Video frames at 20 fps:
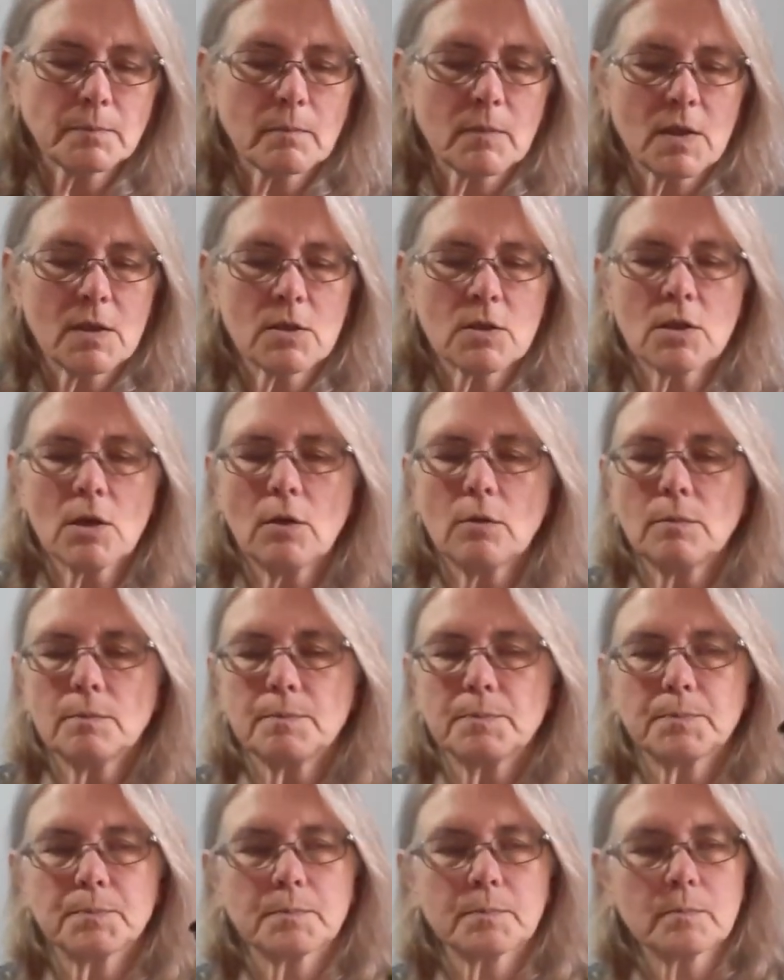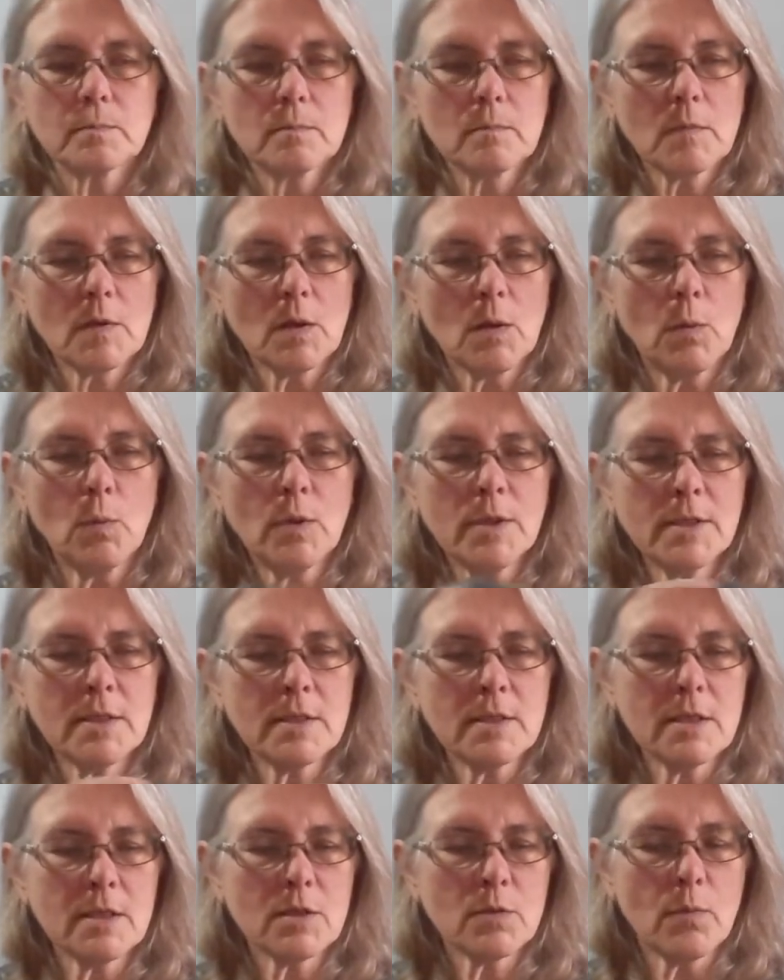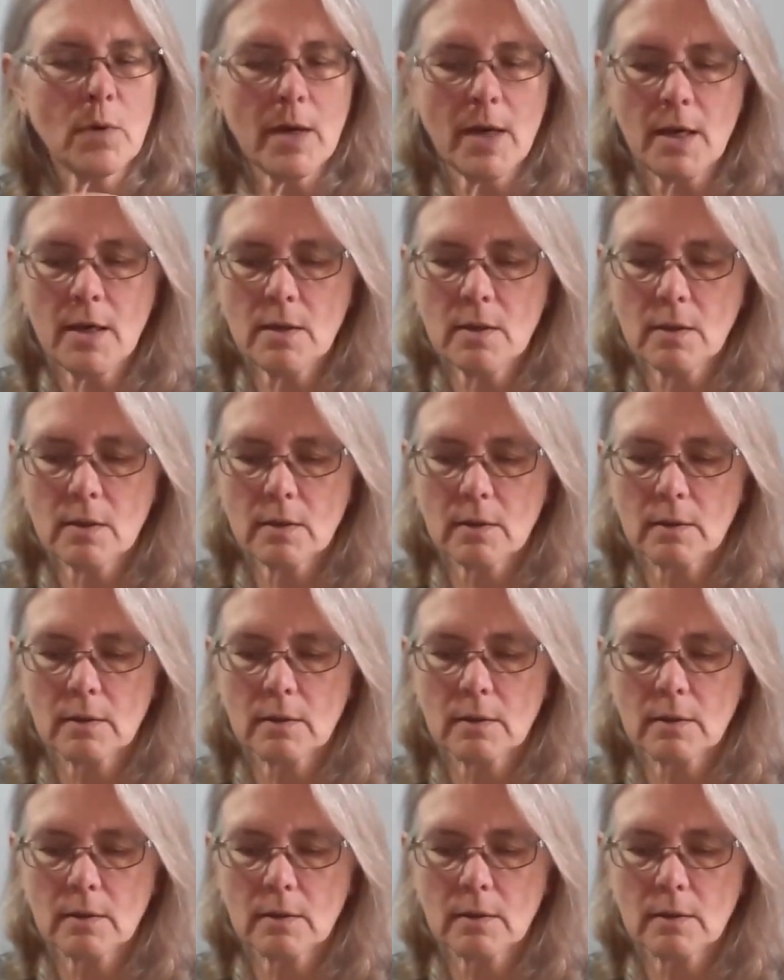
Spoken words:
So what does this weigh?